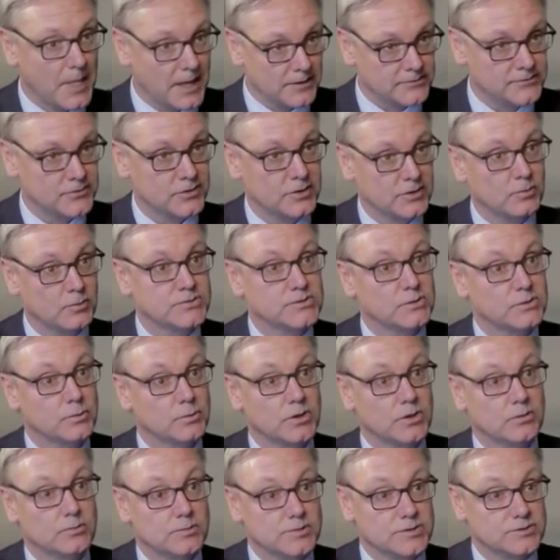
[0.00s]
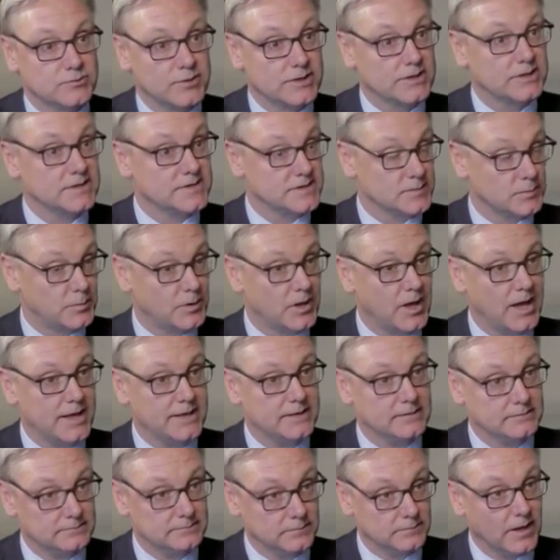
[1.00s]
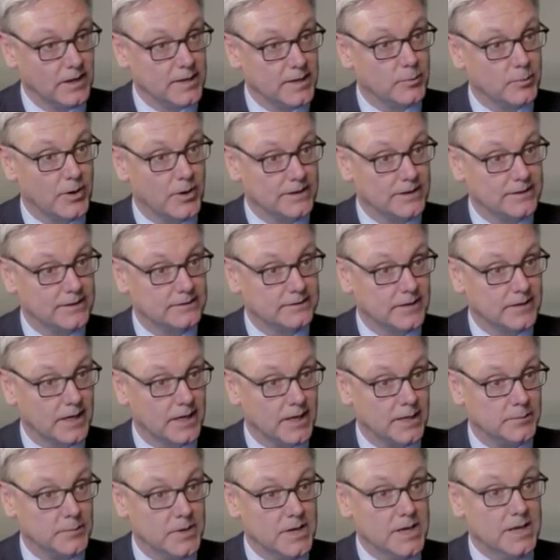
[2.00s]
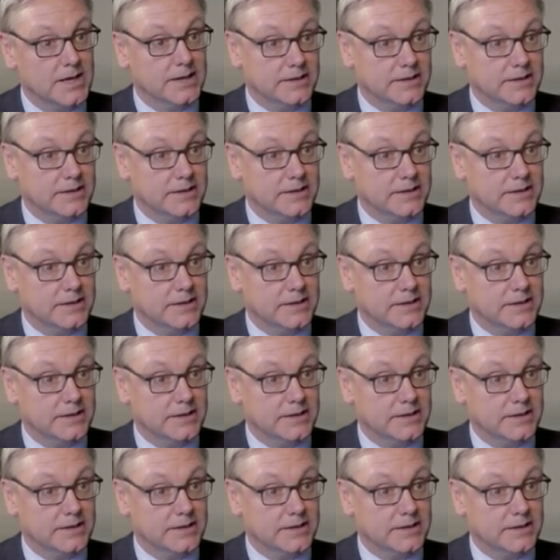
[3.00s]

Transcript: And so there was a real restricted supply of labor at that time.